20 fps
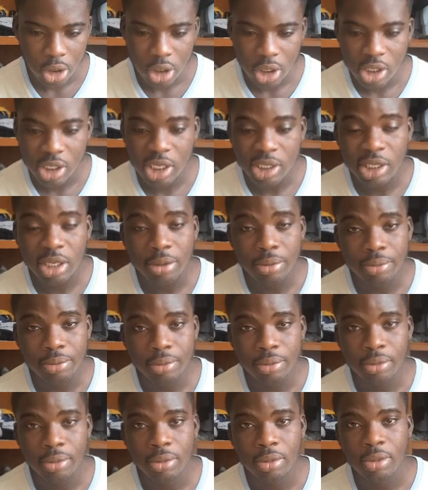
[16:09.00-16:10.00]
the same
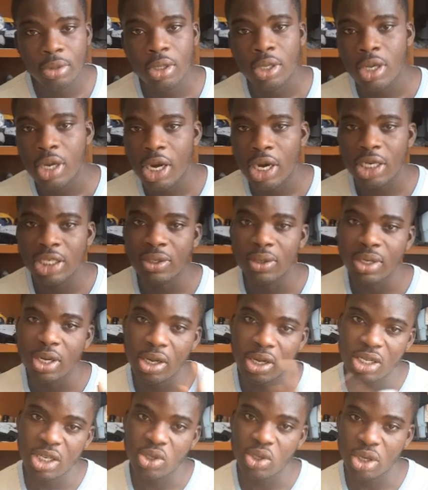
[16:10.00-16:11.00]
as the one that
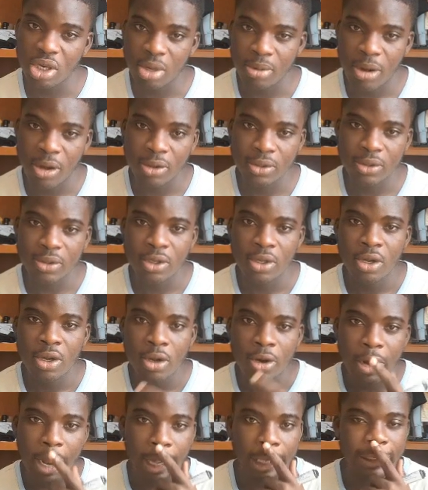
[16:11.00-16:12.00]
I just talking about,
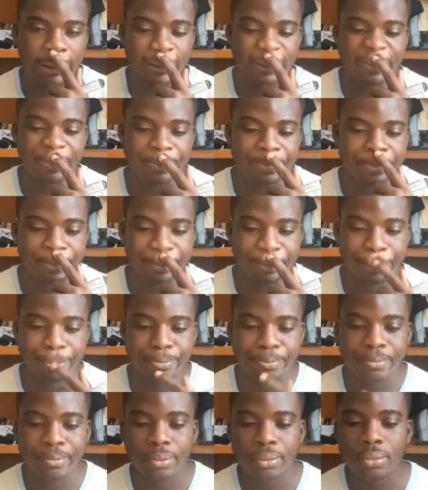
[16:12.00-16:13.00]
right?
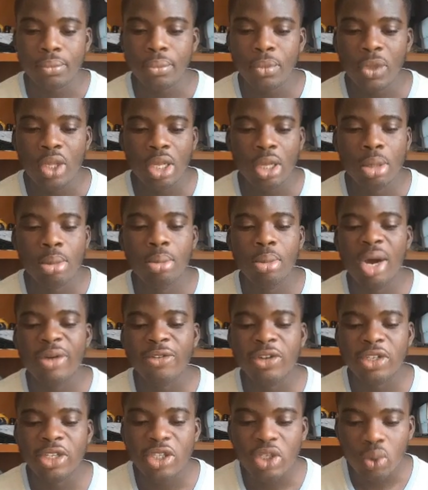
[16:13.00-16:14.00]
But
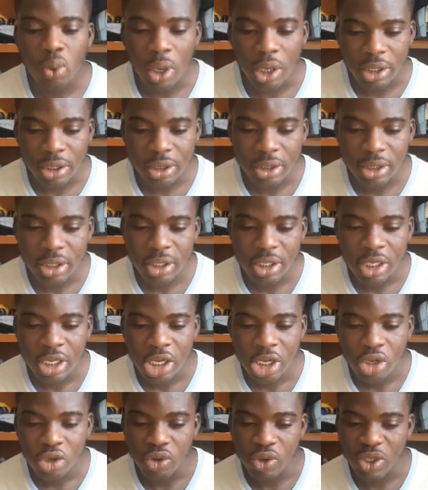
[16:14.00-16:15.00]
for this one,
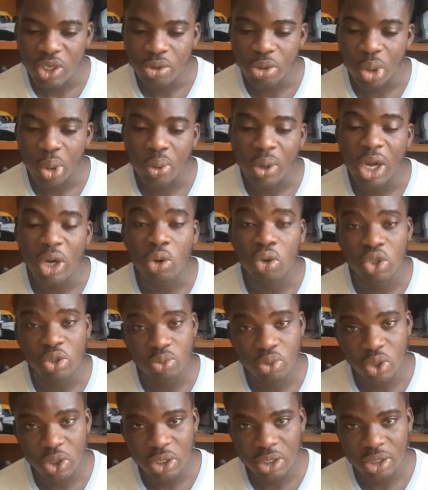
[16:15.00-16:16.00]
you see required
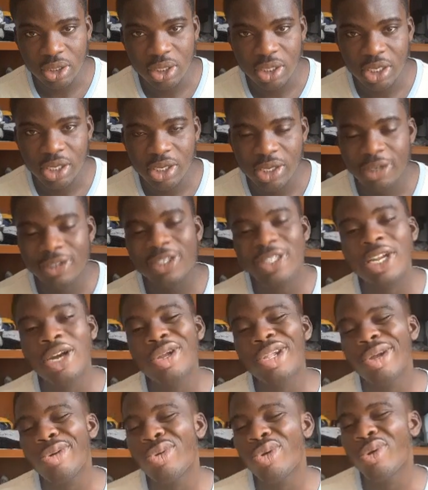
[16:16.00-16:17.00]
contribution. And that
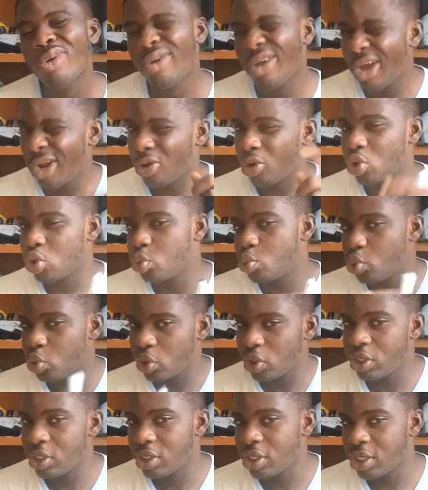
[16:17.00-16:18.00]
the required
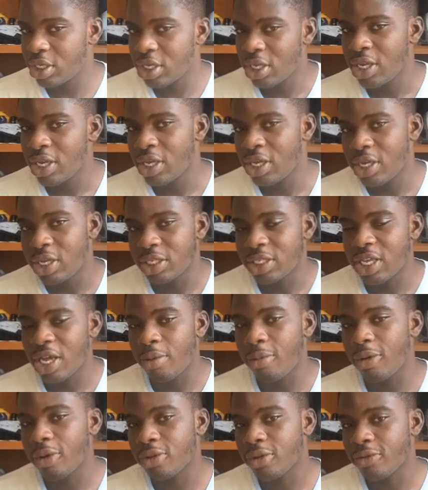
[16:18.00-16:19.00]
contribution is the
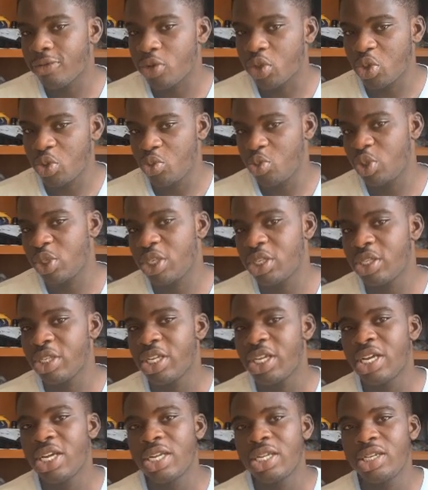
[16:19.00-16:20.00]
amount of contribution
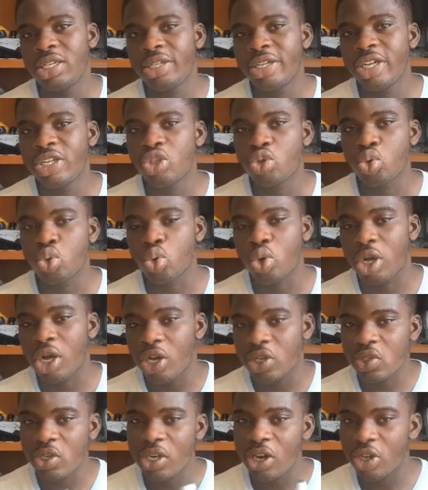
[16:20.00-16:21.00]
needed to
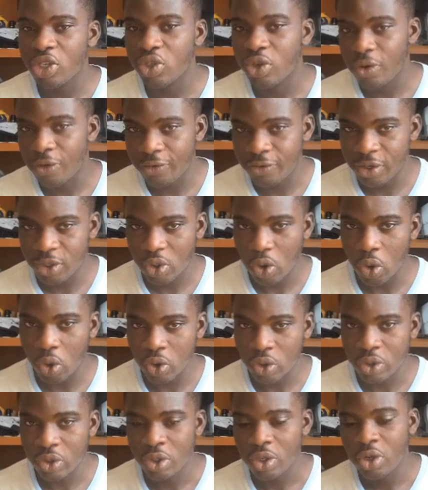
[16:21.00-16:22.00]
cancel out your fixed
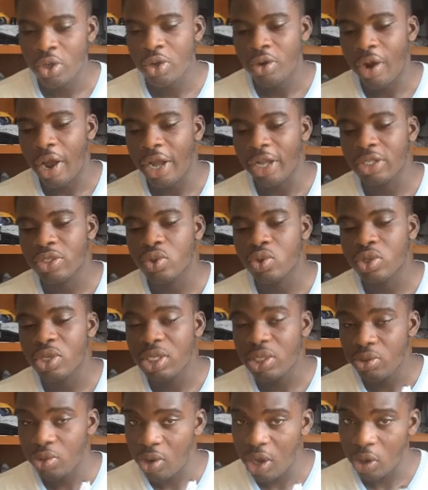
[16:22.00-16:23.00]
cost, right? So
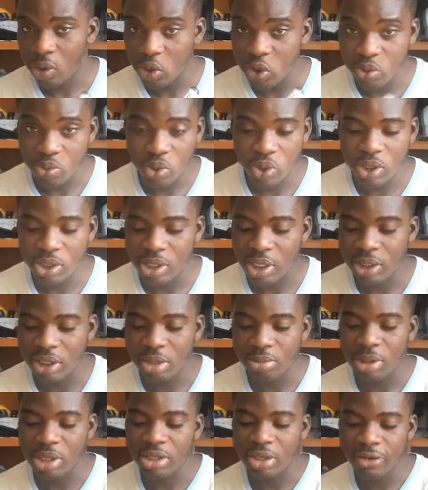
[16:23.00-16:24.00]
this required contribution is the
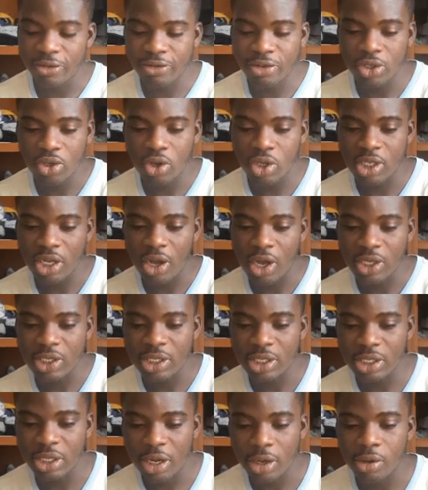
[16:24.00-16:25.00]
same as the fixed cost that I
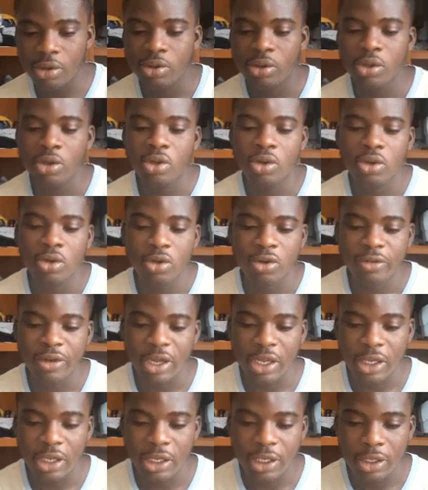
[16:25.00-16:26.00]
see now over
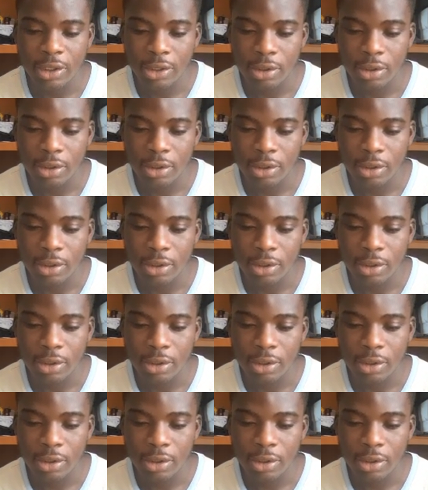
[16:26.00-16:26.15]
here.